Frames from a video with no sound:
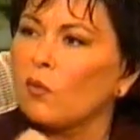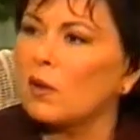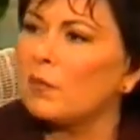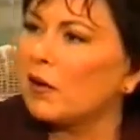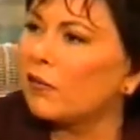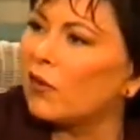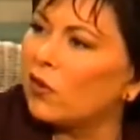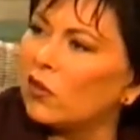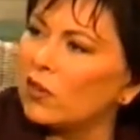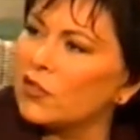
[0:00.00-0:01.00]
What about the
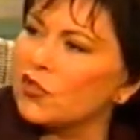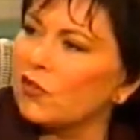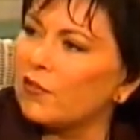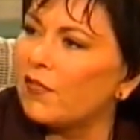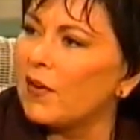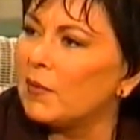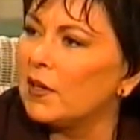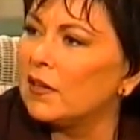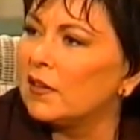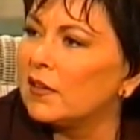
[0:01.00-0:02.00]
whole issue of
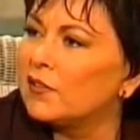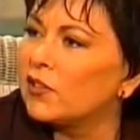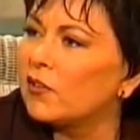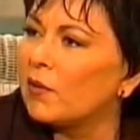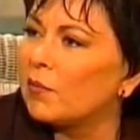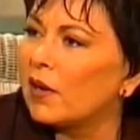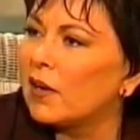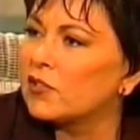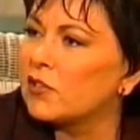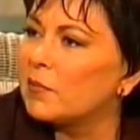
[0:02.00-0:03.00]
femininity, too? I want
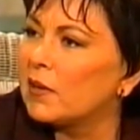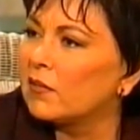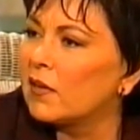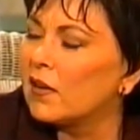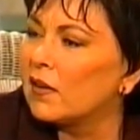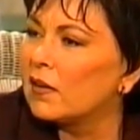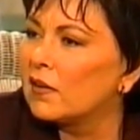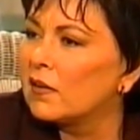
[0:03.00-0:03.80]
to ask you about that.